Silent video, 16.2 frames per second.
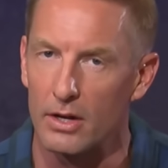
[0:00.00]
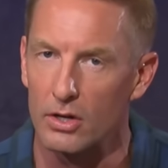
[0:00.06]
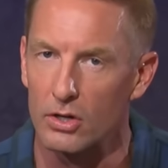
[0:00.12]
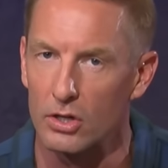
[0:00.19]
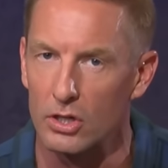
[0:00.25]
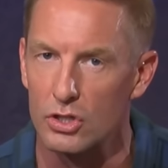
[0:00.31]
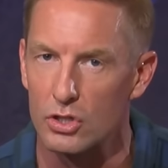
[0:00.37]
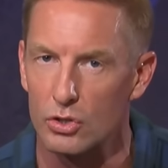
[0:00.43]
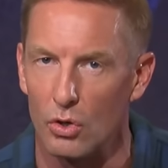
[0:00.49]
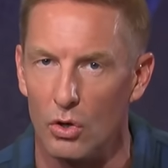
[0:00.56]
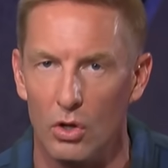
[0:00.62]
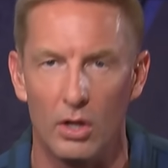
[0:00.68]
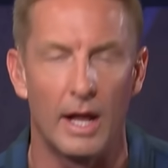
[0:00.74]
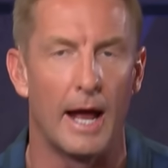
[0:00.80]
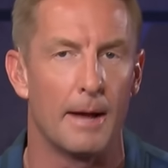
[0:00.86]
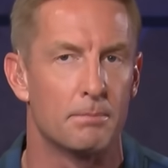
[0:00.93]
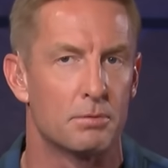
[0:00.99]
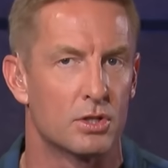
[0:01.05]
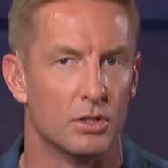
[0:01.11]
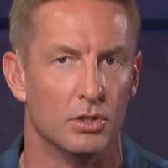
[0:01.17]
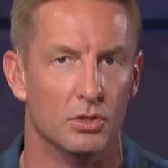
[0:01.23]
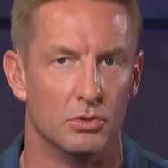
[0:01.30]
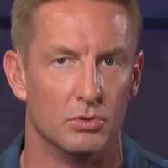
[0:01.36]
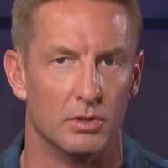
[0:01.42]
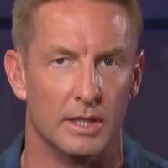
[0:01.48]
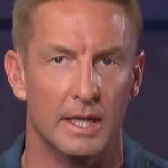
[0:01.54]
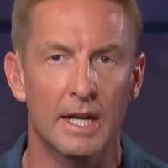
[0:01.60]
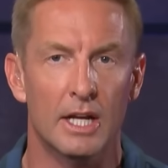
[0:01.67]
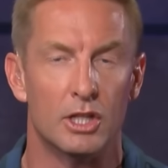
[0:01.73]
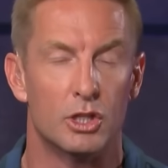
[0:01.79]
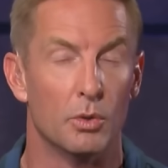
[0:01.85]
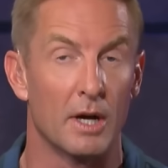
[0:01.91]
that under control? Absolutely.
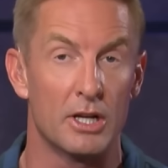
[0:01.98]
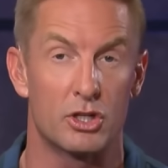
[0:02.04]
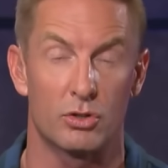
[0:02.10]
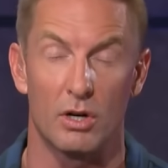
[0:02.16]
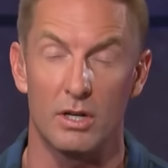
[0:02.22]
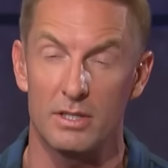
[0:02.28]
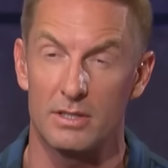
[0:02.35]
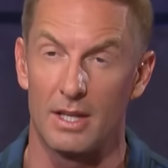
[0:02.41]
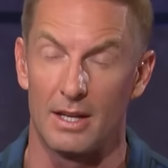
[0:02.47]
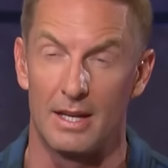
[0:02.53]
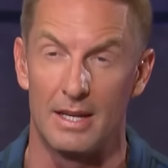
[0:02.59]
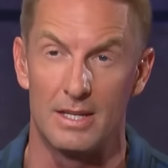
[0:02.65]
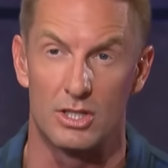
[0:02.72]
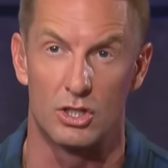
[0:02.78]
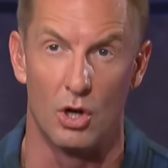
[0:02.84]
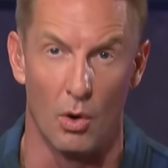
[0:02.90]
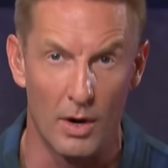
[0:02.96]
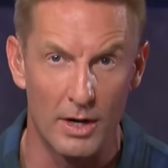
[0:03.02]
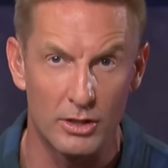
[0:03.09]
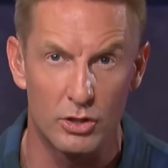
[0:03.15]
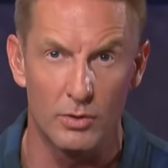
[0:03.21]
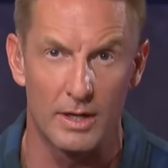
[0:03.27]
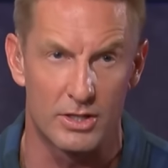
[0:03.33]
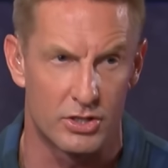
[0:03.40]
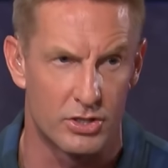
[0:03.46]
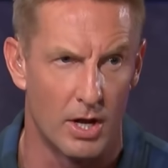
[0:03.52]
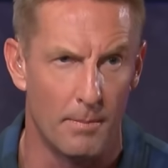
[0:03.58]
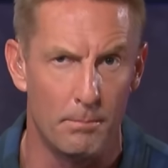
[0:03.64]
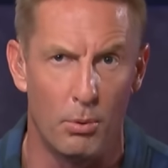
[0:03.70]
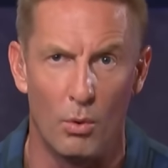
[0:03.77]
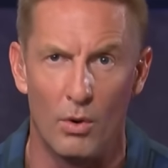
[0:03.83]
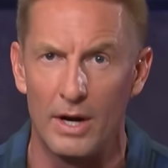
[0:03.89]
Do I trust that he's going to at
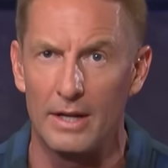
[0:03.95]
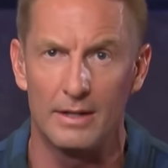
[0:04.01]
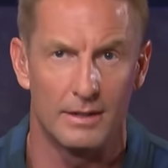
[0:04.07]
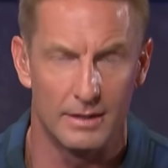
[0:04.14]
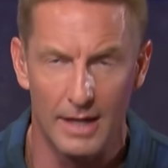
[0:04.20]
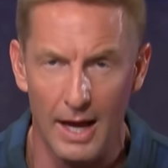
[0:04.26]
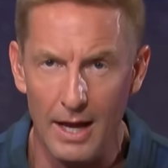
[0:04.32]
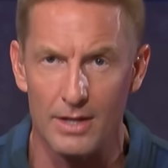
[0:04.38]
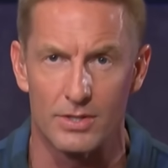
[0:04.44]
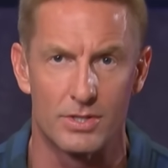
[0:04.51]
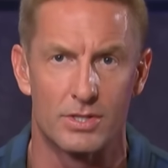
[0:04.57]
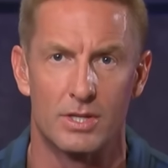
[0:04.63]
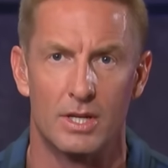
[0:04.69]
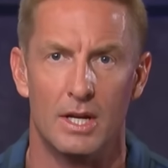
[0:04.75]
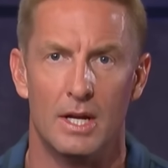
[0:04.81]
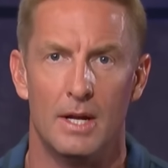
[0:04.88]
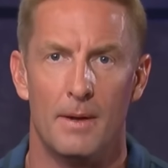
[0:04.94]
some point? Yes.